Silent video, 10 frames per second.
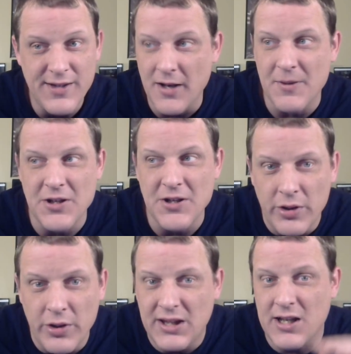That would have been the
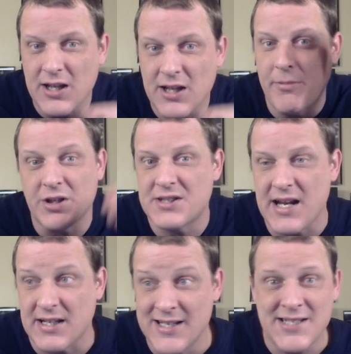only thing that probably could have
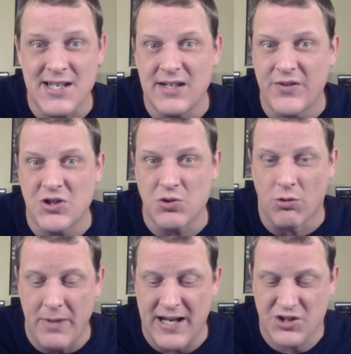taken this
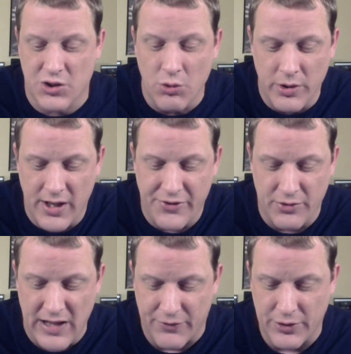individual match to
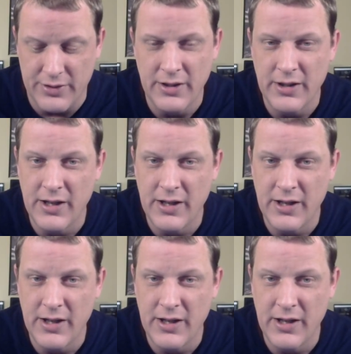another level.